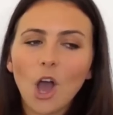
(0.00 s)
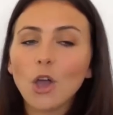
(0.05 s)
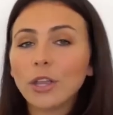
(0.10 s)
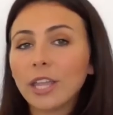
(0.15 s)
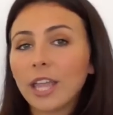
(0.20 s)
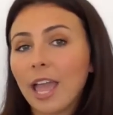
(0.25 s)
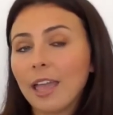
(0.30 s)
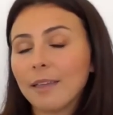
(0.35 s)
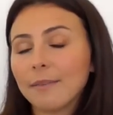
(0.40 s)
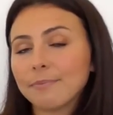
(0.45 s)

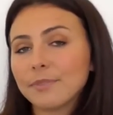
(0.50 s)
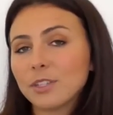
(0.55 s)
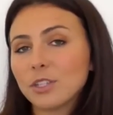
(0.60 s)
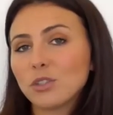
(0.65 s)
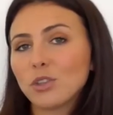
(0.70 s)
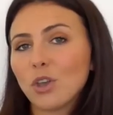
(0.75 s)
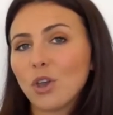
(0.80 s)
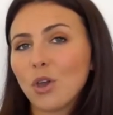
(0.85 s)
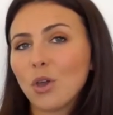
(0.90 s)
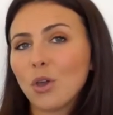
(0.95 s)
Okay,
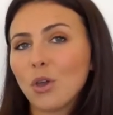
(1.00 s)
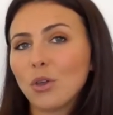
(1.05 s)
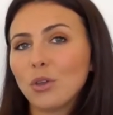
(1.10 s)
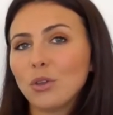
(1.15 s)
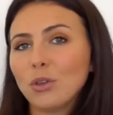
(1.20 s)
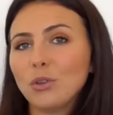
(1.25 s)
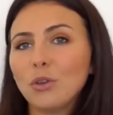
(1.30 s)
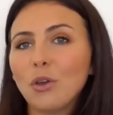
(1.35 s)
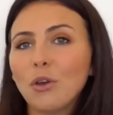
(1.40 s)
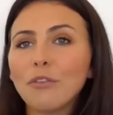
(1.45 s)

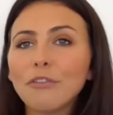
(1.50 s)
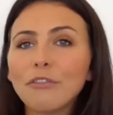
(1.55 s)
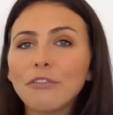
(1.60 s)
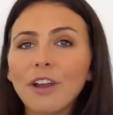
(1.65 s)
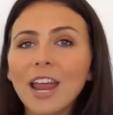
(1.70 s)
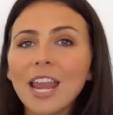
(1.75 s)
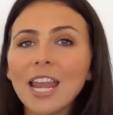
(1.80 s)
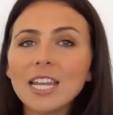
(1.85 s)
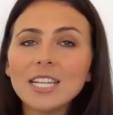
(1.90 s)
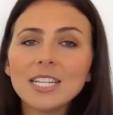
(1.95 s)
so your
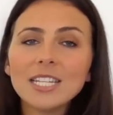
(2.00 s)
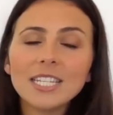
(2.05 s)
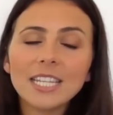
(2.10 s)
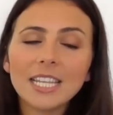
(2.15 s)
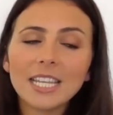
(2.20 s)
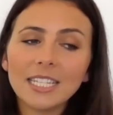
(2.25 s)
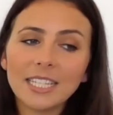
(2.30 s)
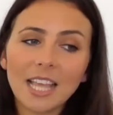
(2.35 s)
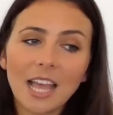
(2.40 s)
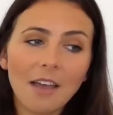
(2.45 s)
friend
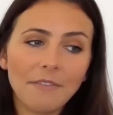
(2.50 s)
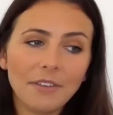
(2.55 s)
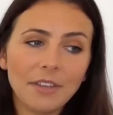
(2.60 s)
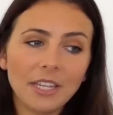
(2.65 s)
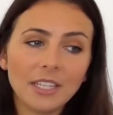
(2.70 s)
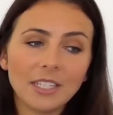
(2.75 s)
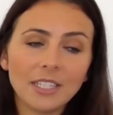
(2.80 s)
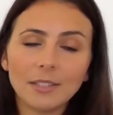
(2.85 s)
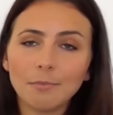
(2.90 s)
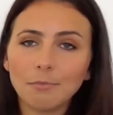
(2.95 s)
is
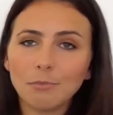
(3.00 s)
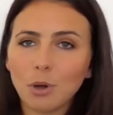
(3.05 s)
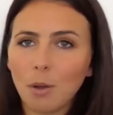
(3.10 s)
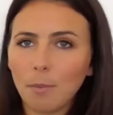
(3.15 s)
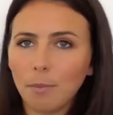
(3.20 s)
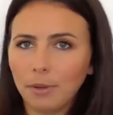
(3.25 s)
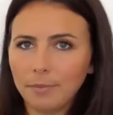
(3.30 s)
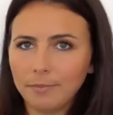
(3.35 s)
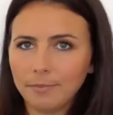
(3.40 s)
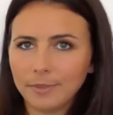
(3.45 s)
having some
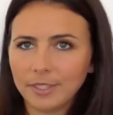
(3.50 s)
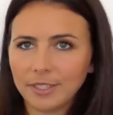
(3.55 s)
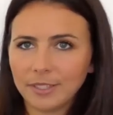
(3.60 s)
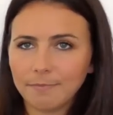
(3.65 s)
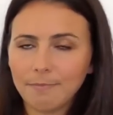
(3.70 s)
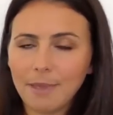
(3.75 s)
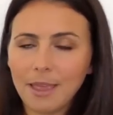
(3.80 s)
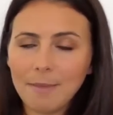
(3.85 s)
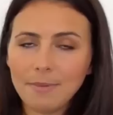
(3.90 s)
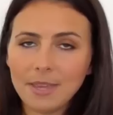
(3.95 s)
problems.
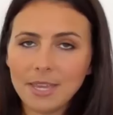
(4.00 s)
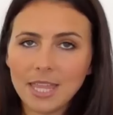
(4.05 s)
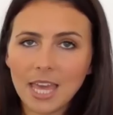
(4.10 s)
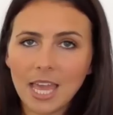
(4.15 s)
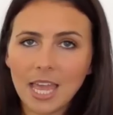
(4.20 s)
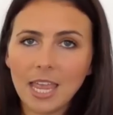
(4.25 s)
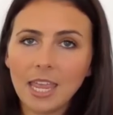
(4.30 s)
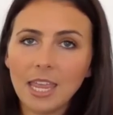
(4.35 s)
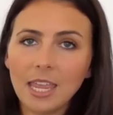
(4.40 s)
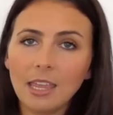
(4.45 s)
Maybe
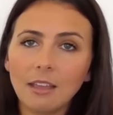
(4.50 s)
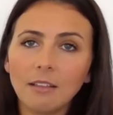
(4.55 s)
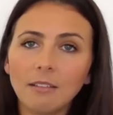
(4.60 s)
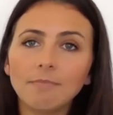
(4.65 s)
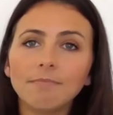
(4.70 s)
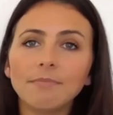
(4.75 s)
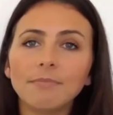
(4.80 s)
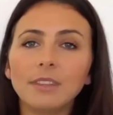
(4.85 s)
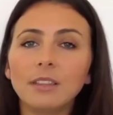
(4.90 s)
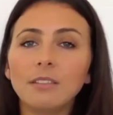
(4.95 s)
they
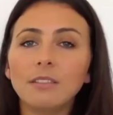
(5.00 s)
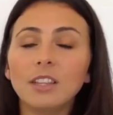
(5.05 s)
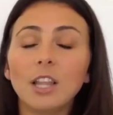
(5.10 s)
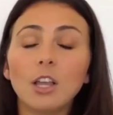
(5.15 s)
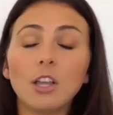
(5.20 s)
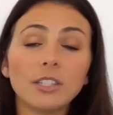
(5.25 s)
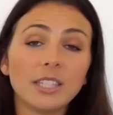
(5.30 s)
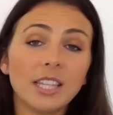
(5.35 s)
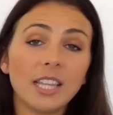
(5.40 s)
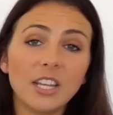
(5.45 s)

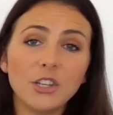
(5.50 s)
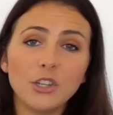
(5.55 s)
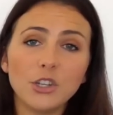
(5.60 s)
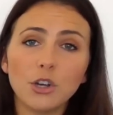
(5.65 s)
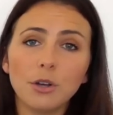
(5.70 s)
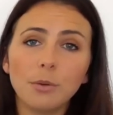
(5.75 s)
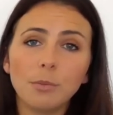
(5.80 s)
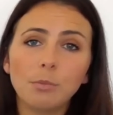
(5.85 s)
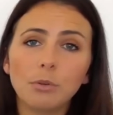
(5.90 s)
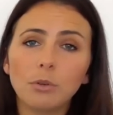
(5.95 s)
lost their
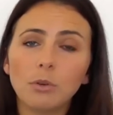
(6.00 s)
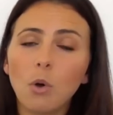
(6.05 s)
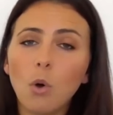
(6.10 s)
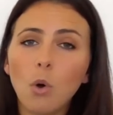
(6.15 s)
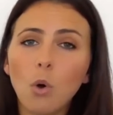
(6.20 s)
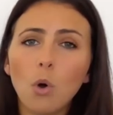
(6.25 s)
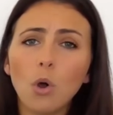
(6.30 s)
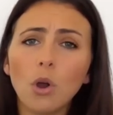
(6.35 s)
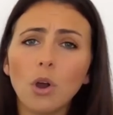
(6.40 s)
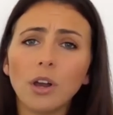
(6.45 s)
job,
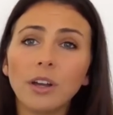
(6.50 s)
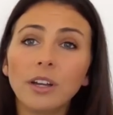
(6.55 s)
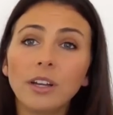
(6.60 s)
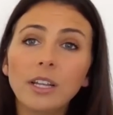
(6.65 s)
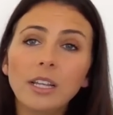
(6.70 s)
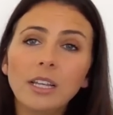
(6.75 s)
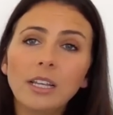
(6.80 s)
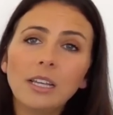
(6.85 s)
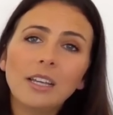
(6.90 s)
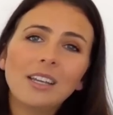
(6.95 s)
or
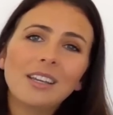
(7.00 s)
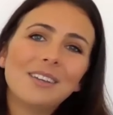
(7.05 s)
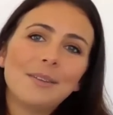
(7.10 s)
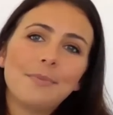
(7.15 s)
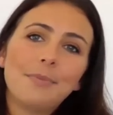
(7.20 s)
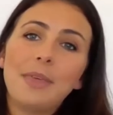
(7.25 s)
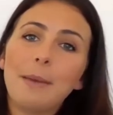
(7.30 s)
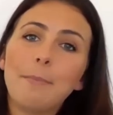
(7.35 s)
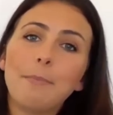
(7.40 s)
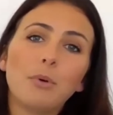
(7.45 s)

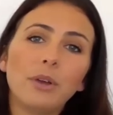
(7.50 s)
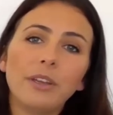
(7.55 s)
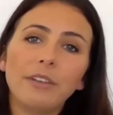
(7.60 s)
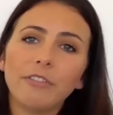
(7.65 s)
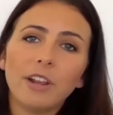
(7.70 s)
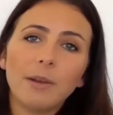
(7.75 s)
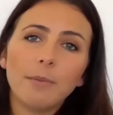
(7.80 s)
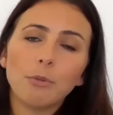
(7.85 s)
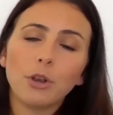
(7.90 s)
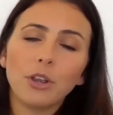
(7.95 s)
their
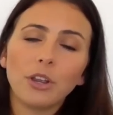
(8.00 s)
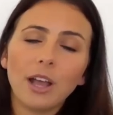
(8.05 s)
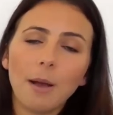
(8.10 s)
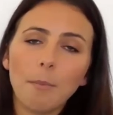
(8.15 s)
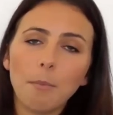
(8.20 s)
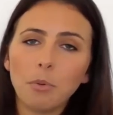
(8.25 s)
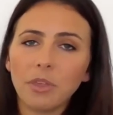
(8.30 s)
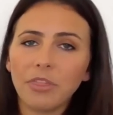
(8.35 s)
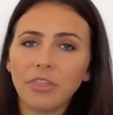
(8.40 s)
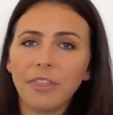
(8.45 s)
boyfriend broke
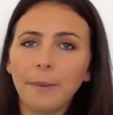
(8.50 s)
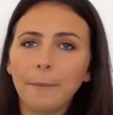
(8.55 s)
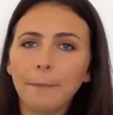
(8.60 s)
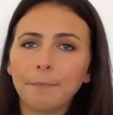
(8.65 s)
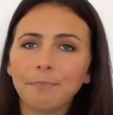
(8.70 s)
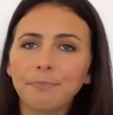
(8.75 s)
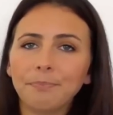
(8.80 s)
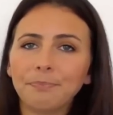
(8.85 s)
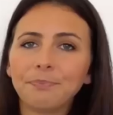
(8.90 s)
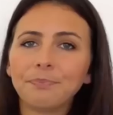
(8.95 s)
up with
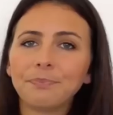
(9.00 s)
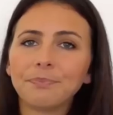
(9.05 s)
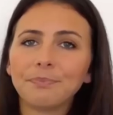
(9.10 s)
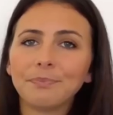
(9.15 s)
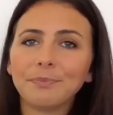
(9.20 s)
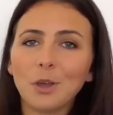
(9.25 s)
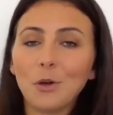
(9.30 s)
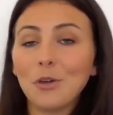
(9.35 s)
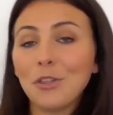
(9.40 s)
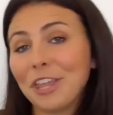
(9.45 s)
them,
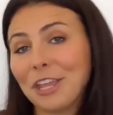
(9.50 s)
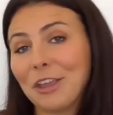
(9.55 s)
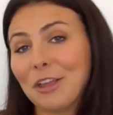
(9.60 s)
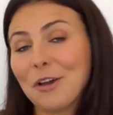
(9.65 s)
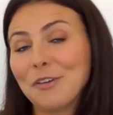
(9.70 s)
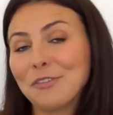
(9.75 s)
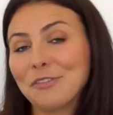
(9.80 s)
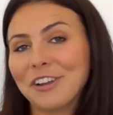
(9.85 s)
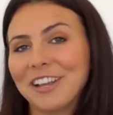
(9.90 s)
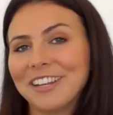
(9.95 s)
or their
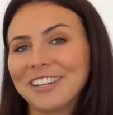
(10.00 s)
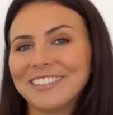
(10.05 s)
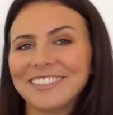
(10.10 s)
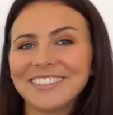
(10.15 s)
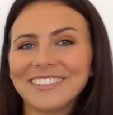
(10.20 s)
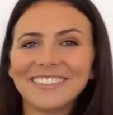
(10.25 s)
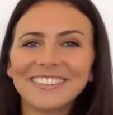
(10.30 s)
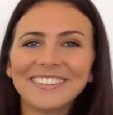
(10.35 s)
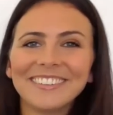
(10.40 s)
girlfriend.